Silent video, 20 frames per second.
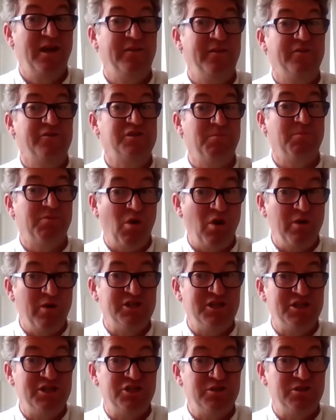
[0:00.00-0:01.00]
There's
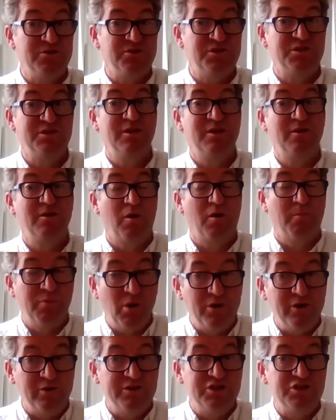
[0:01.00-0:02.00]
employment issues or
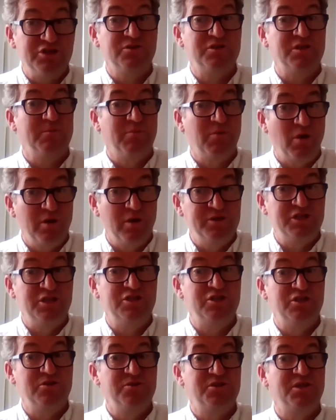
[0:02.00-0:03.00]
employer issues, employment
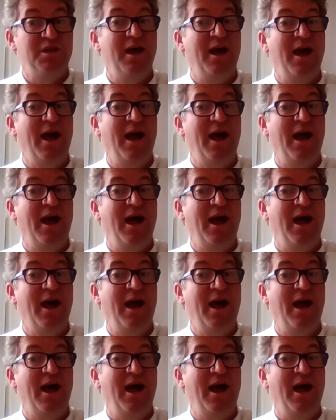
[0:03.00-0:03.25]
issues,